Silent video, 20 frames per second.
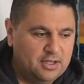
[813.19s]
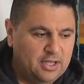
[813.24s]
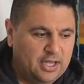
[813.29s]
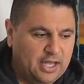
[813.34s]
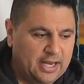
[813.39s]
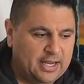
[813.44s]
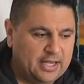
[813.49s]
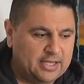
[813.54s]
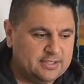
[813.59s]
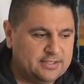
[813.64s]

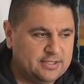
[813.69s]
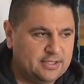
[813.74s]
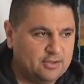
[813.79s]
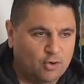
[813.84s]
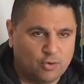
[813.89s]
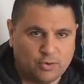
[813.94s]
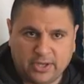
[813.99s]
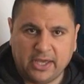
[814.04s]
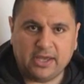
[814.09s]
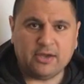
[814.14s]
And I said,
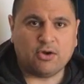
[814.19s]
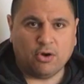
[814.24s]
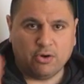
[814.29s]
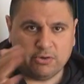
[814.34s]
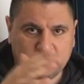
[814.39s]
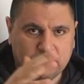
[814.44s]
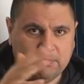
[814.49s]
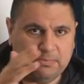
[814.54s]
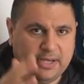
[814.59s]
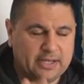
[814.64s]
okay, go in
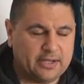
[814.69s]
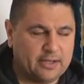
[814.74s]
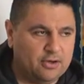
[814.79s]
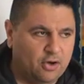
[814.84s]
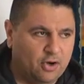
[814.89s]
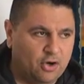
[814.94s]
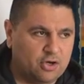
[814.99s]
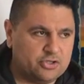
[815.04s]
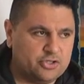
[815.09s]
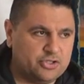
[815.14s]
and make an
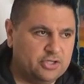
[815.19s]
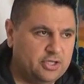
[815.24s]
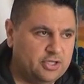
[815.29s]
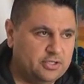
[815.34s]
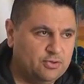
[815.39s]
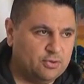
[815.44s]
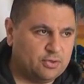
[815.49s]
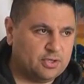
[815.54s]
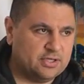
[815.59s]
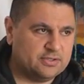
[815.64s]
auction and
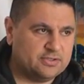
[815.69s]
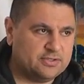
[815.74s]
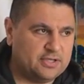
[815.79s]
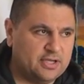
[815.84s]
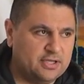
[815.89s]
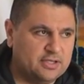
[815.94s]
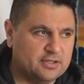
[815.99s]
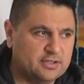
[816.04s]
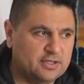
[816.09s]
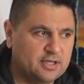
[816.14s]
you can
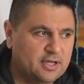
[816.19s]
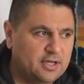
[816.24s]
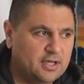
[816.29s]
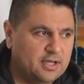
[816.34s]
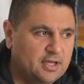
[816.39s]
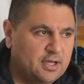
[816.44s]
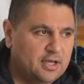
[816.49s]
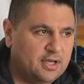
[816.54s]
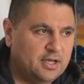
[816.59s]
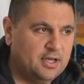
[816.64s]
sell it.
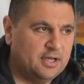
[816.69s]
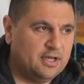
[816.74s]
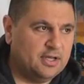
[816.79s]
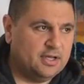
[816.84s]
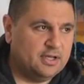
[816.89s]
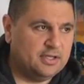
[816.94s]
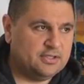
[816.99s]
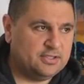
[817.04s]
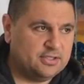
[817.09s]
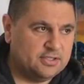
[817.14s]

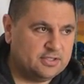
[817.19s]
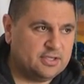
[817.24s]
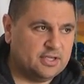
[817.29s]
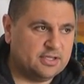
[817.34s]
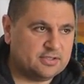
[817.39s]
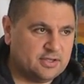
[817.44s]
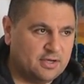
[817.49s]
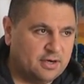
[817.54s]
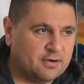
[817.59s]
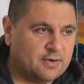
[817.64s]
She
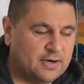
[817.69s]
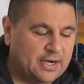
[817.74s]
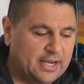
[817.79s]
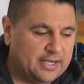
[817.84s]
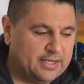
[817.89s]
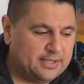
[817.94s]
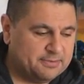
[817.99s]
says, all right.